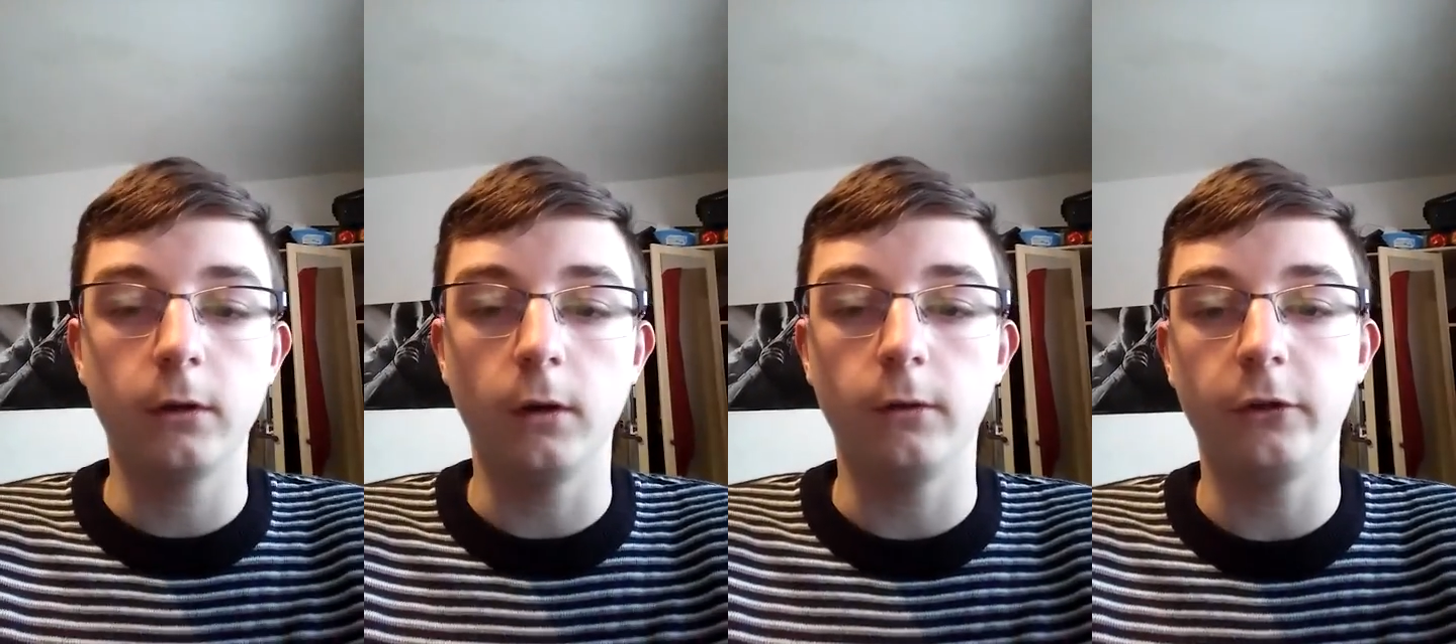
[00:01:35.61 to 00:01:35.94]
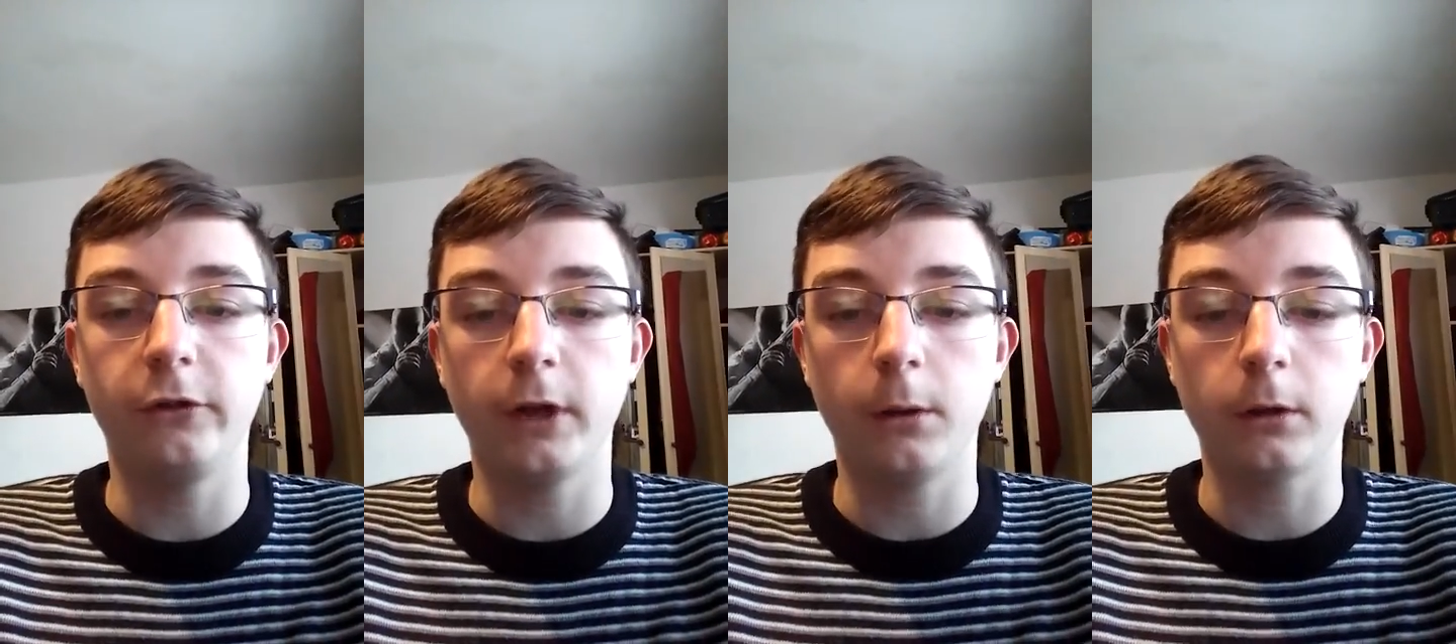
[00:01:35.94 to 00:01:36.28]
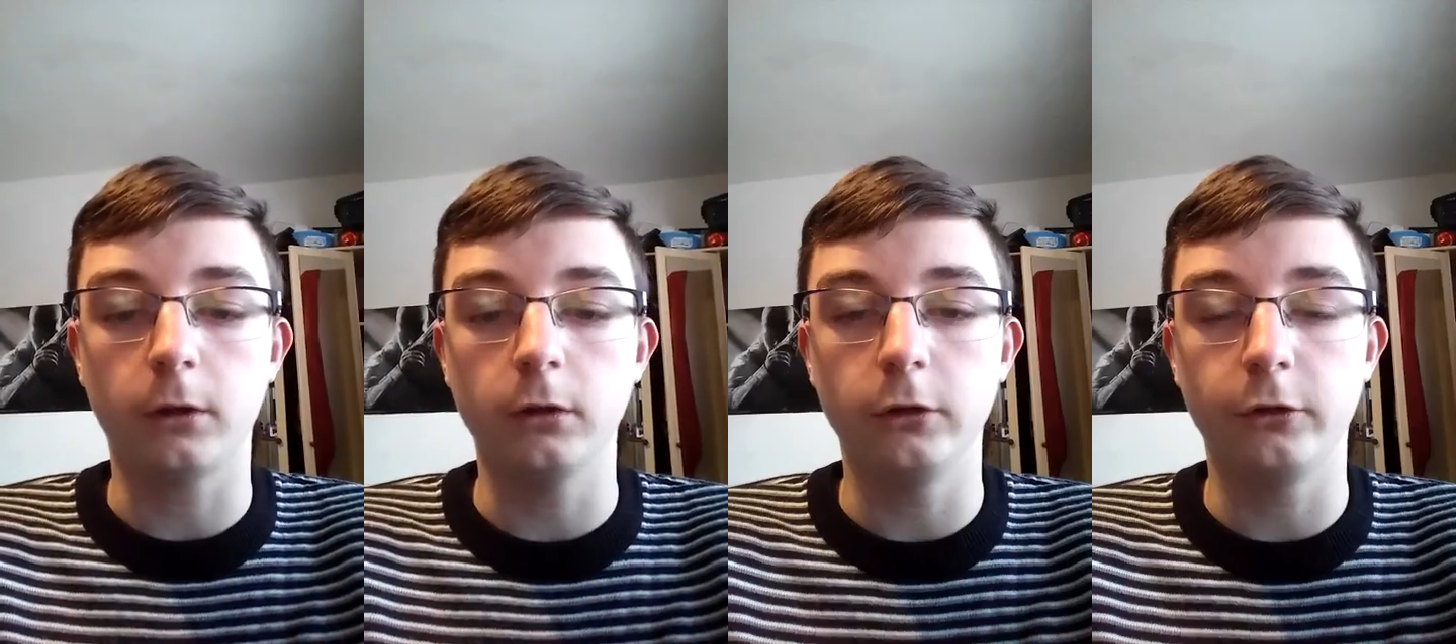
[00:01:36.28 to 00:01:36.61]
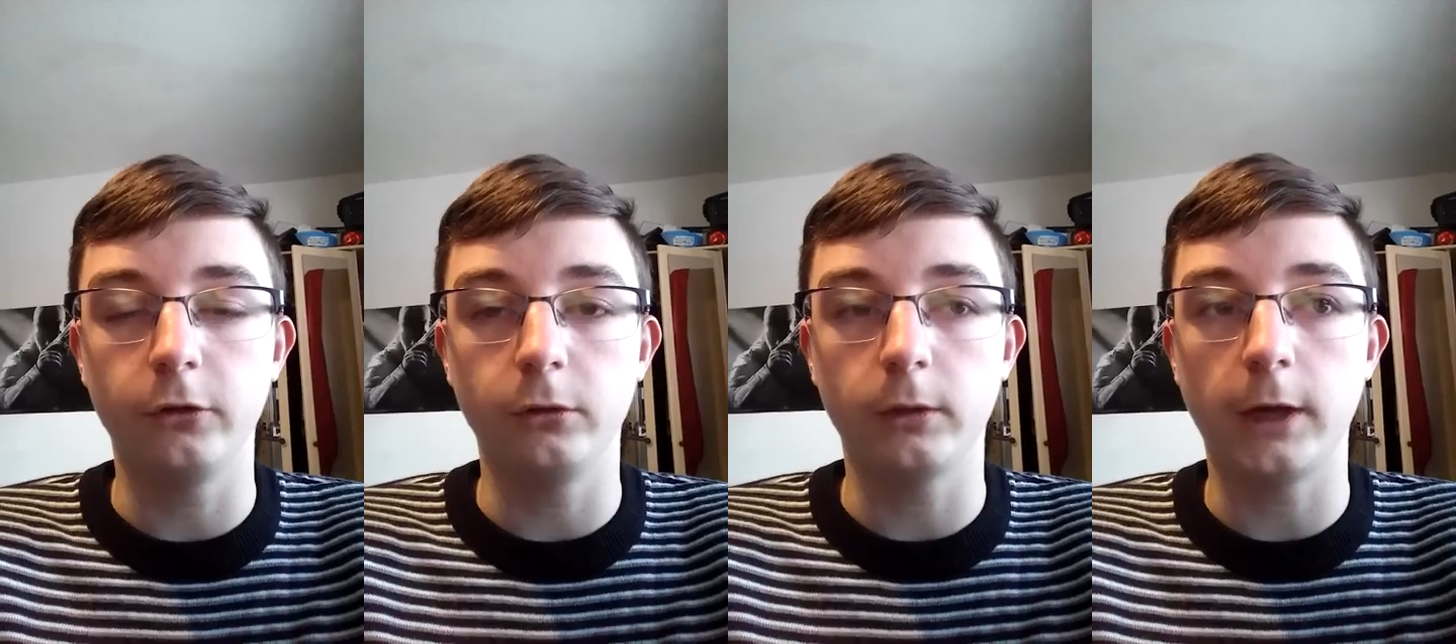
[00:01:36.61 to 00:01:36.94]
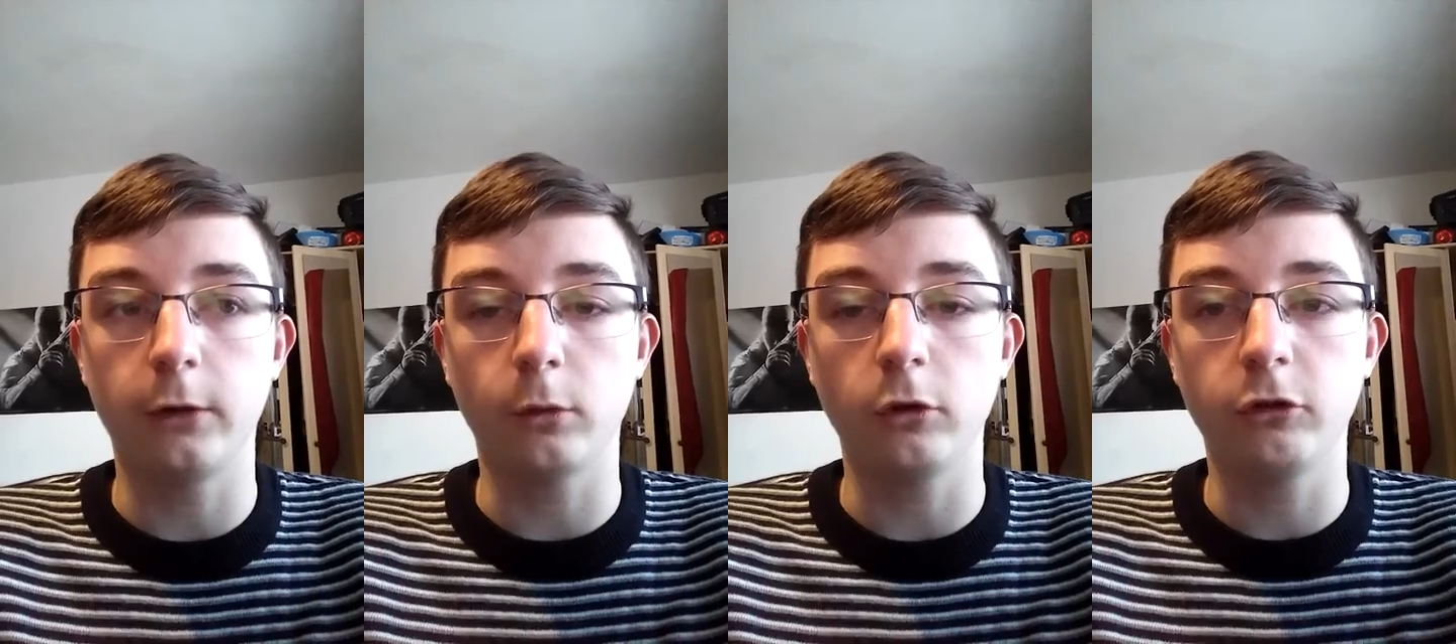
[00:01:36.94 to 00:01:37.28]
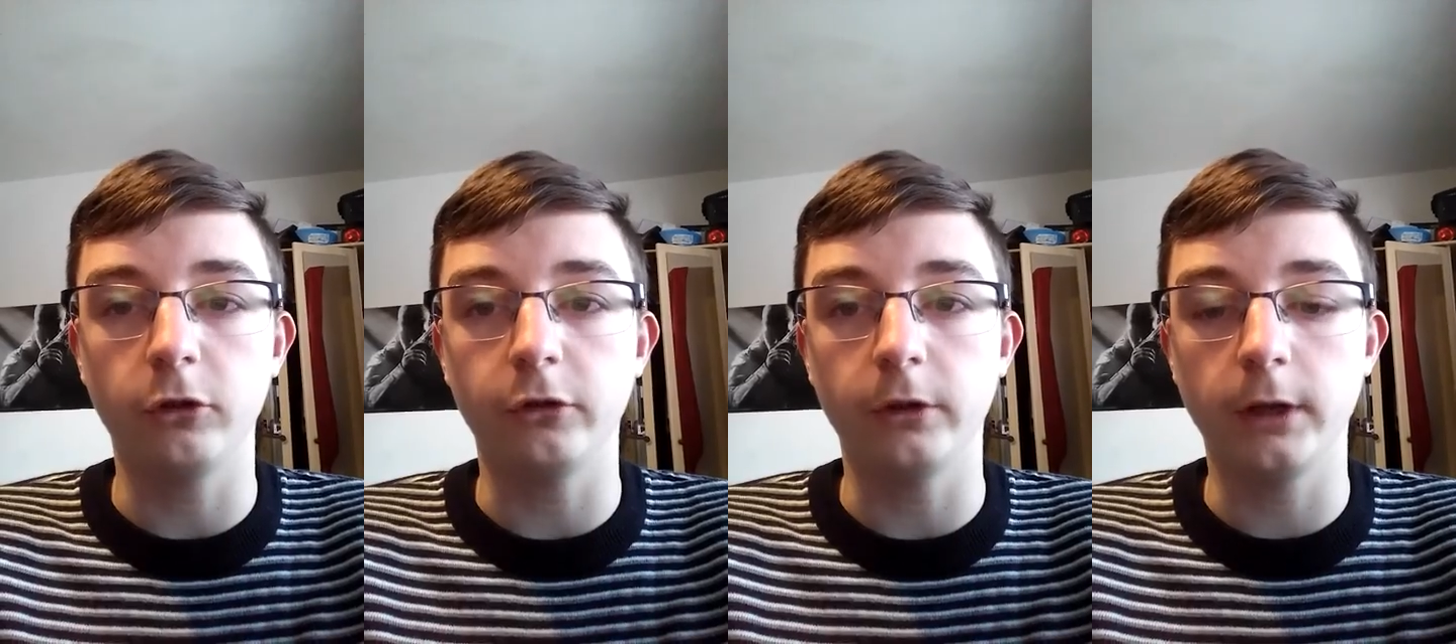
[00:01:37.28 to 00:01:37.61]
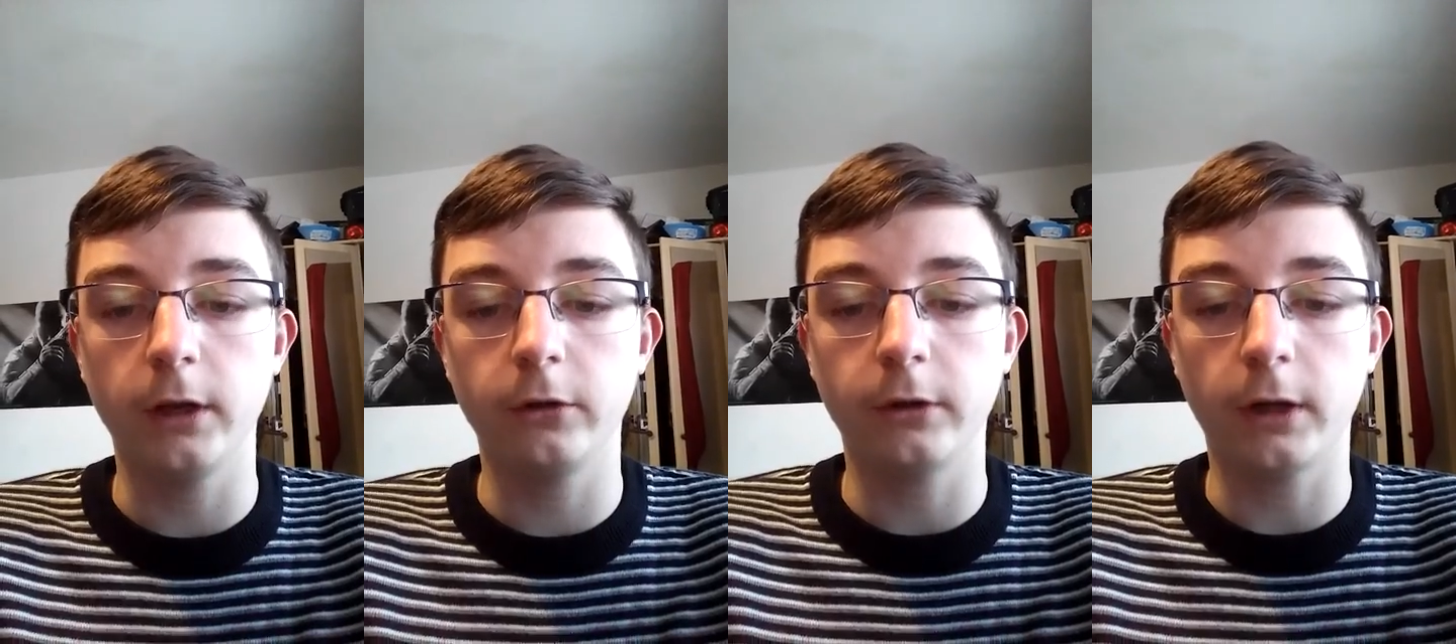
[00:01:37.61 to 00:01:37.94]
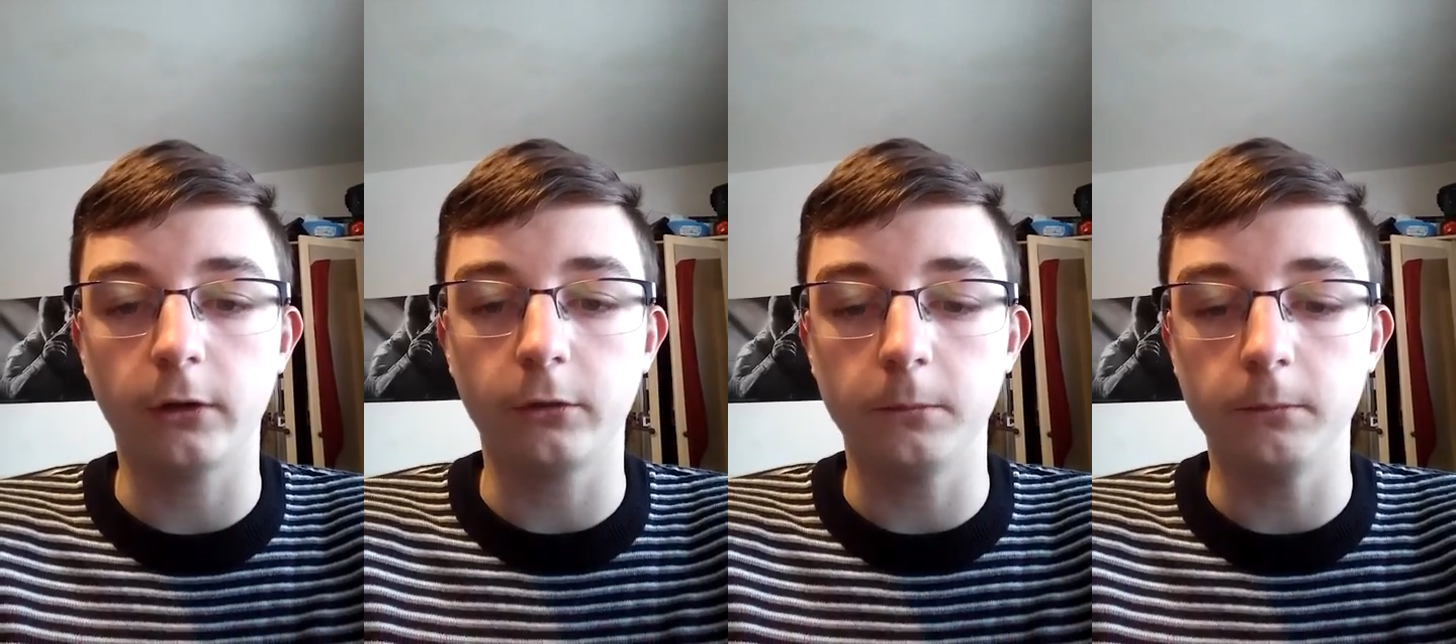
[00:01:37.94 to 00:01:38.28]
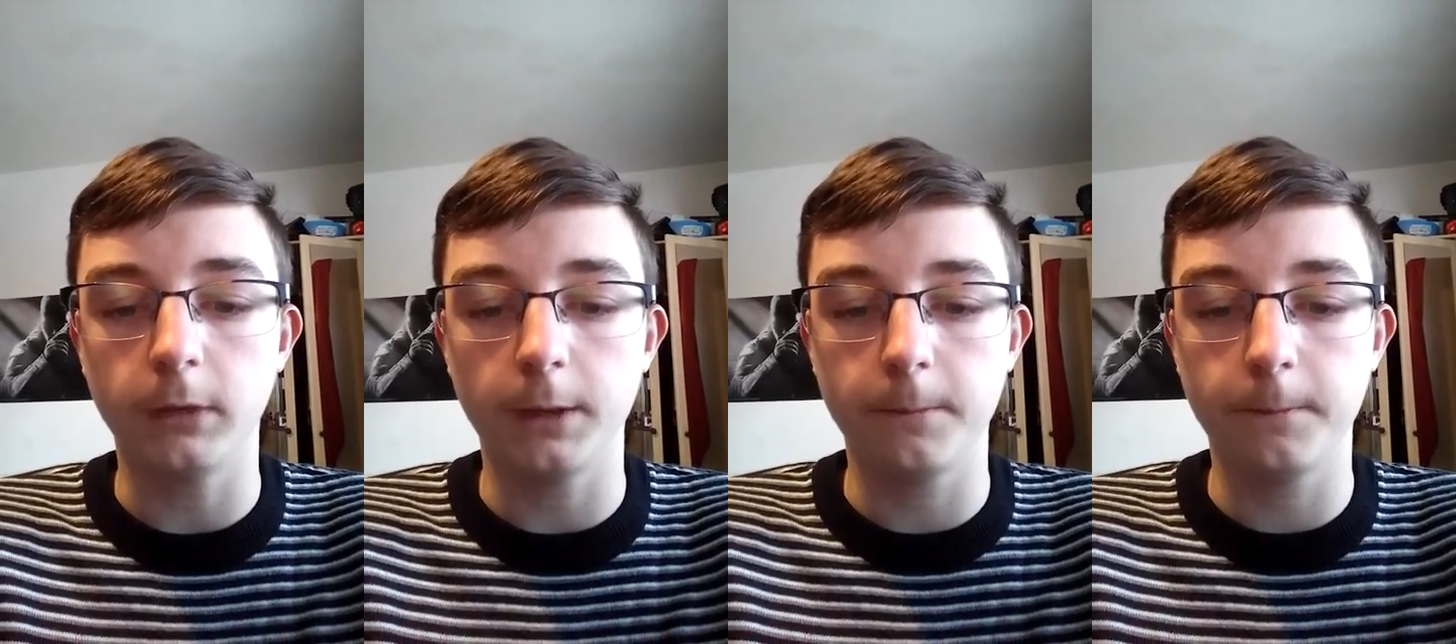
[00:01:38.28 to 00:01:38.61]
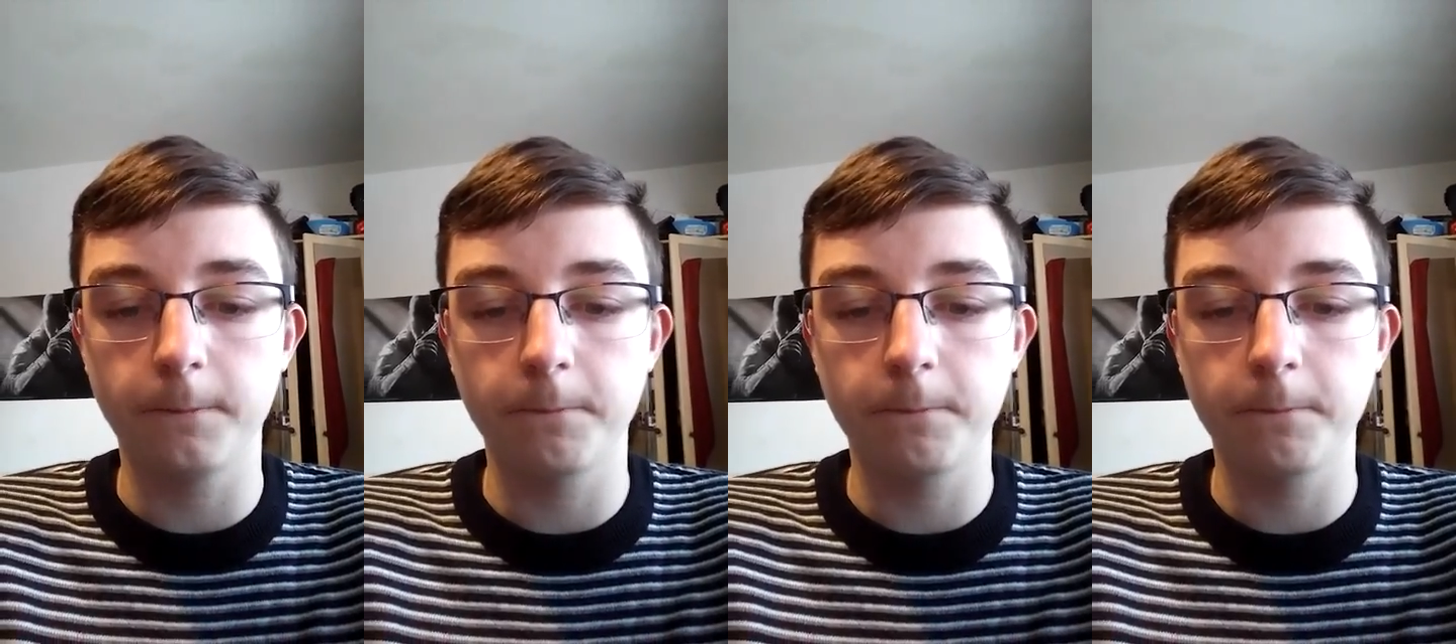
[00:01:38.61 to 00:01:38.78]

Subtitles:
hopefully see how it goes and you guys watch it. So yeah, thanks, bye.